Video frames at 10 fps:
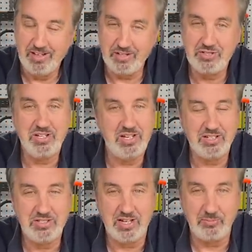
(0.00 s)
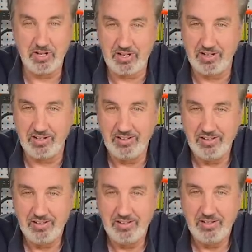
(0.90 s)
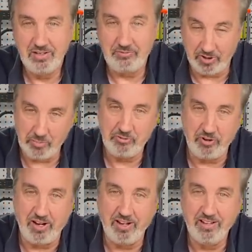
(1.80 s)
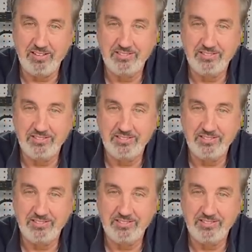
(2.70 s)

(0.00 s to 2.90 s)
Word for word: I'll see you next time right here at of Friday.